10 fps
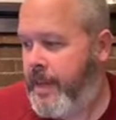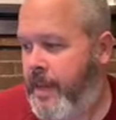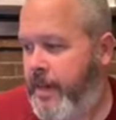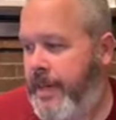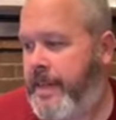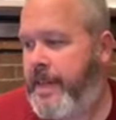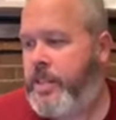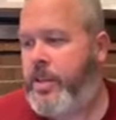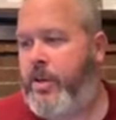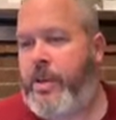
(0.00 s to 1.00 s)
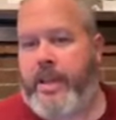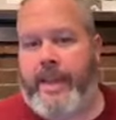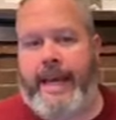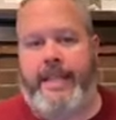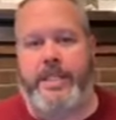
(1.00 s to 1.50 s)
All right, so
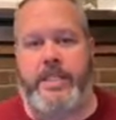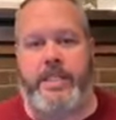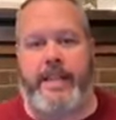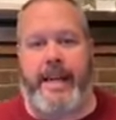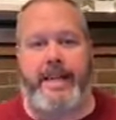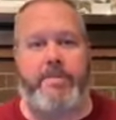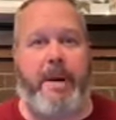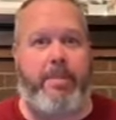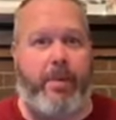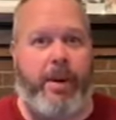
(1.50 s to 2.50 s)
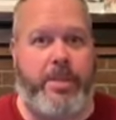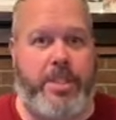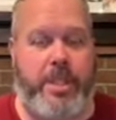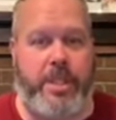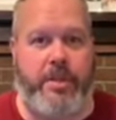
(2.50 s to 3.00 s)
that is my
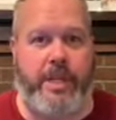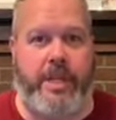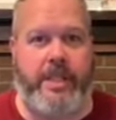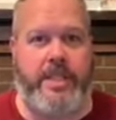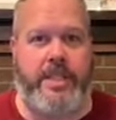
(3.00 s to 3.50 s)
promise to you, is